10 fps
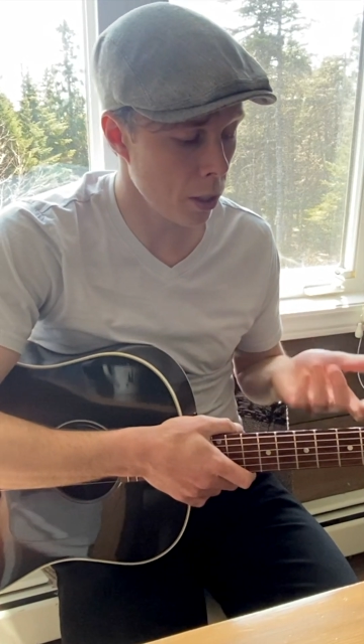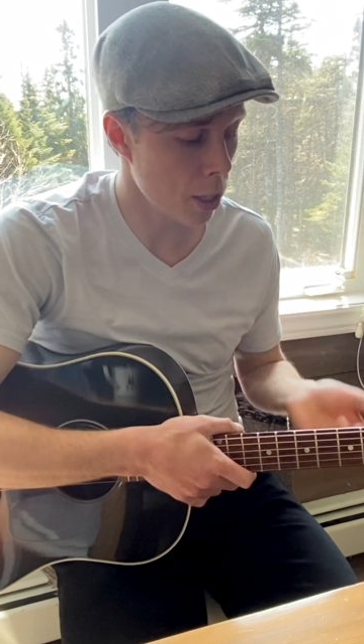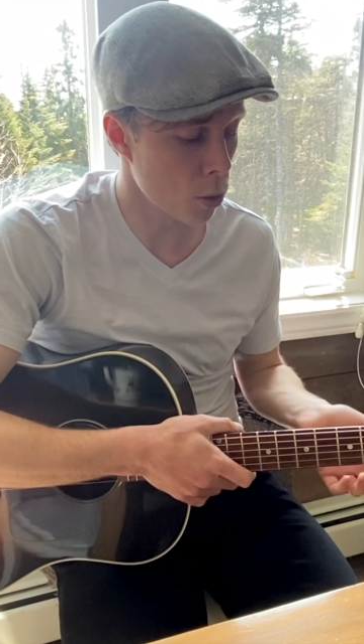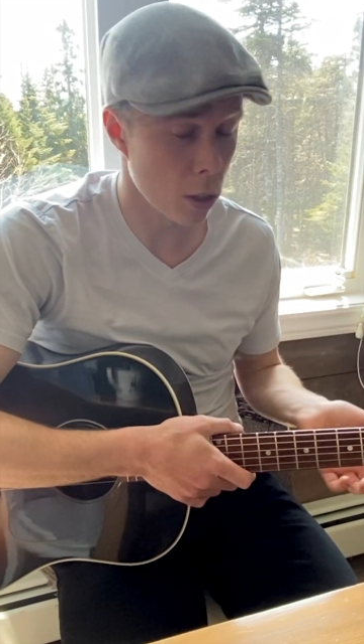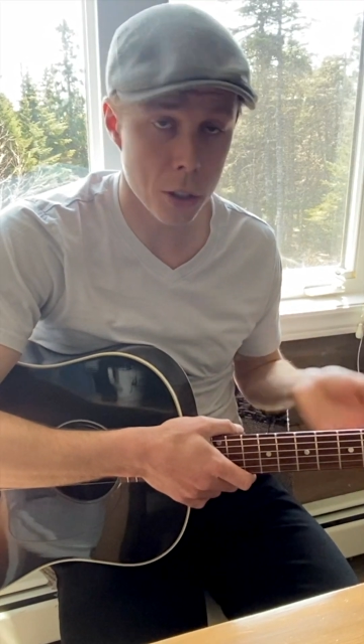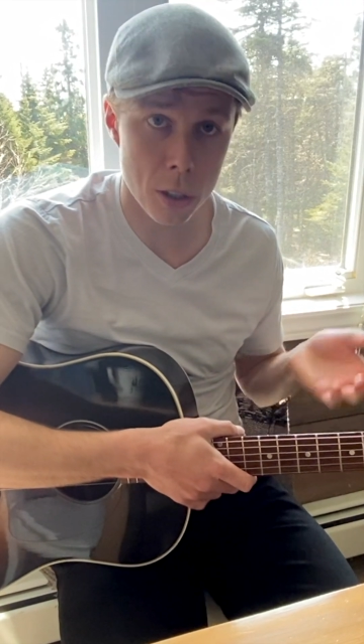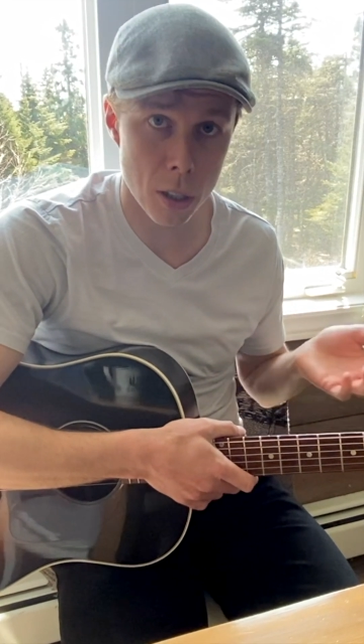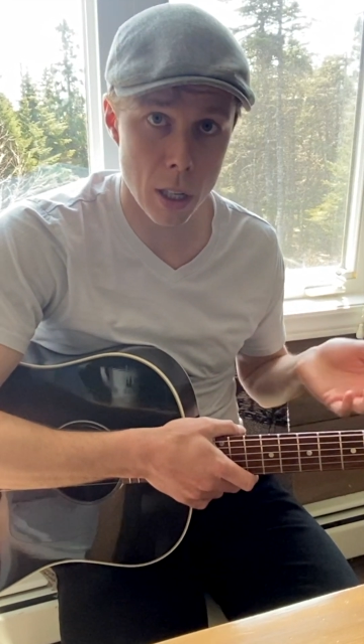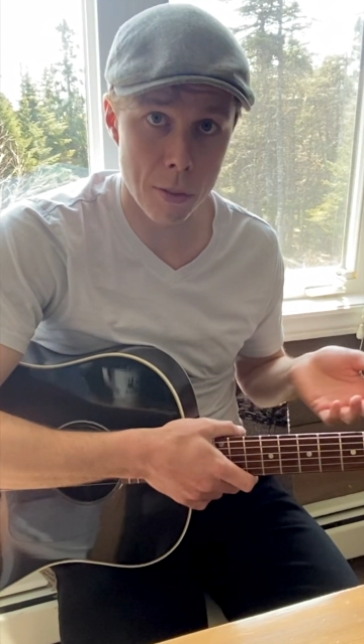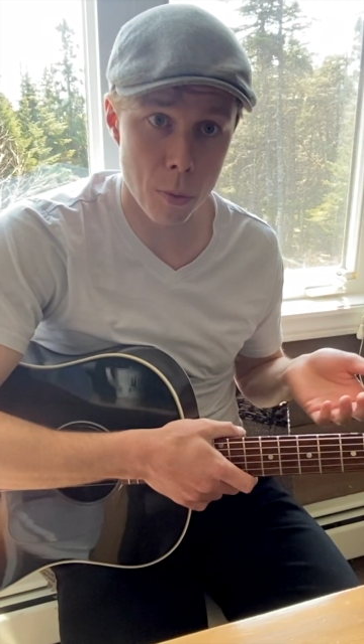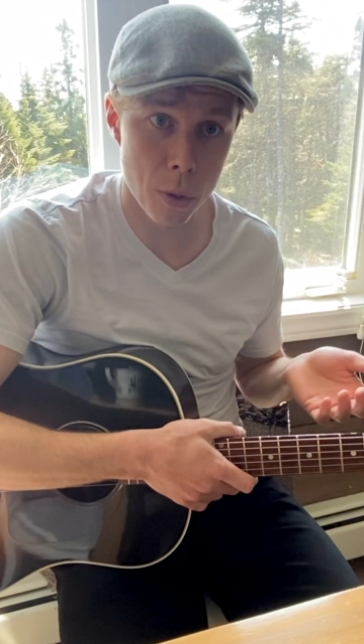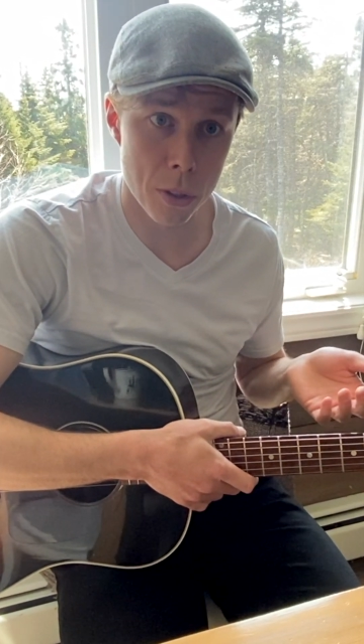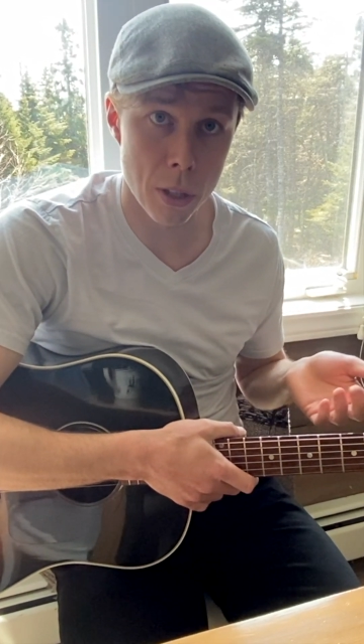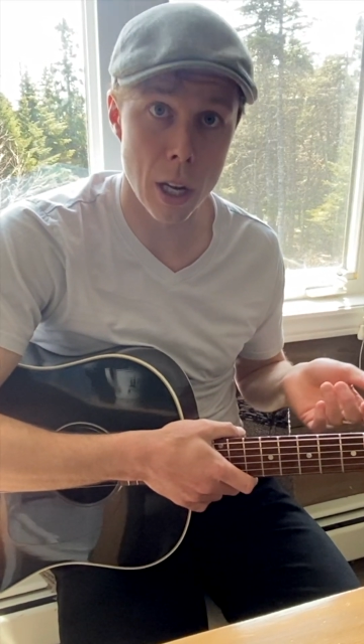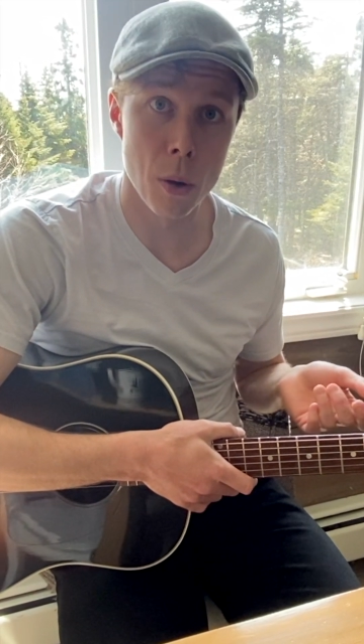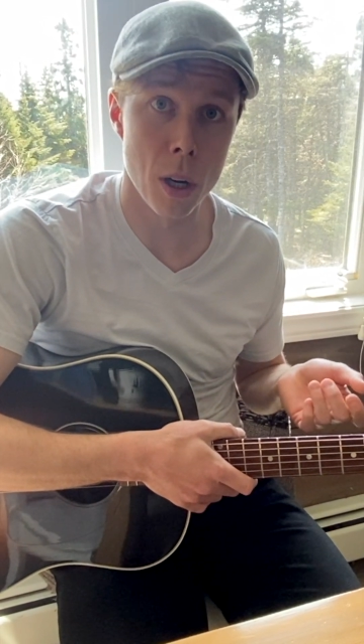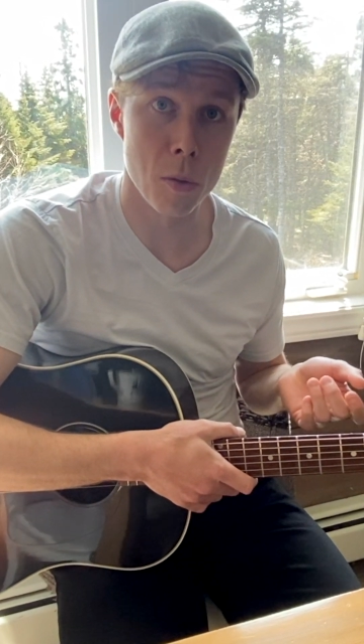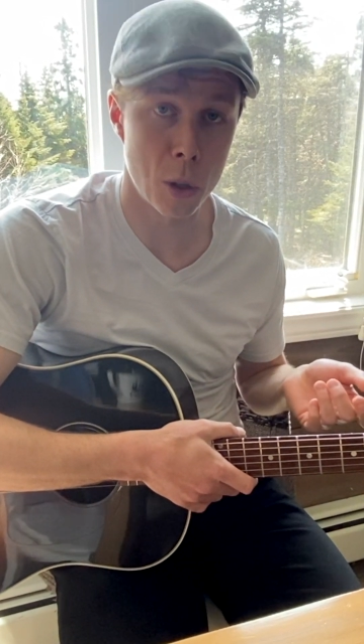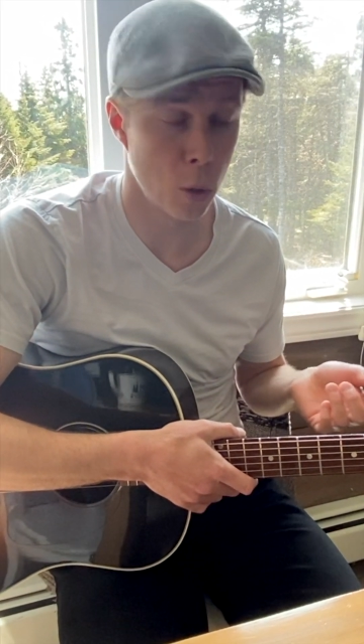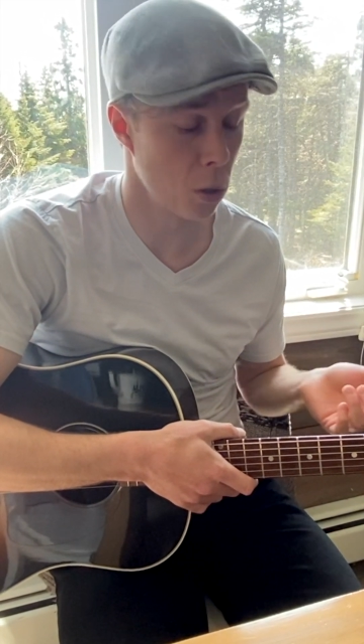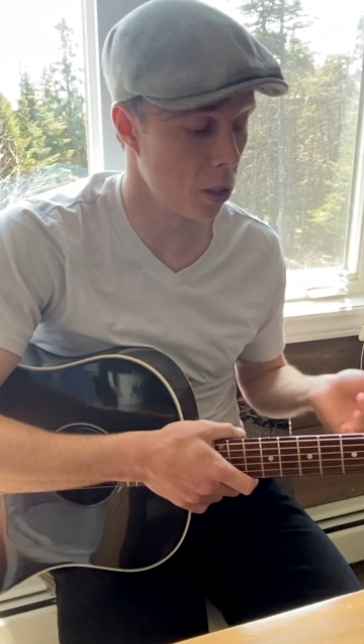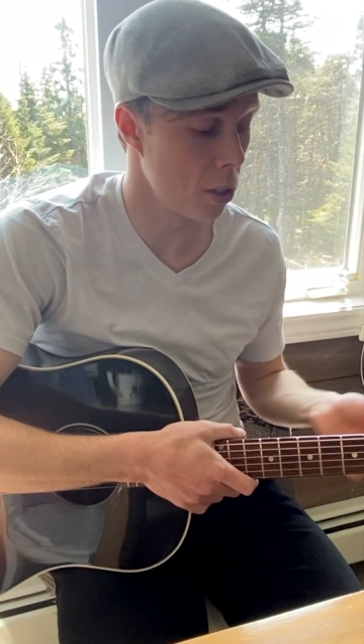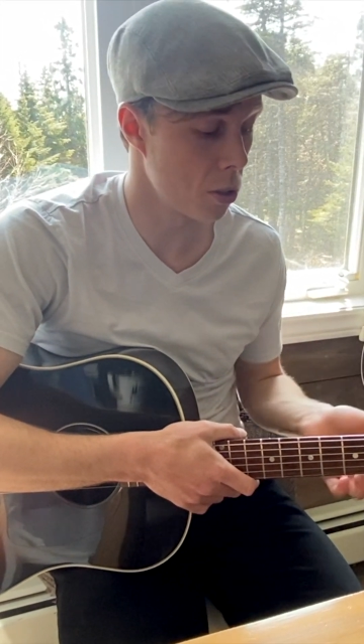So I'll just start off with how I recorded it.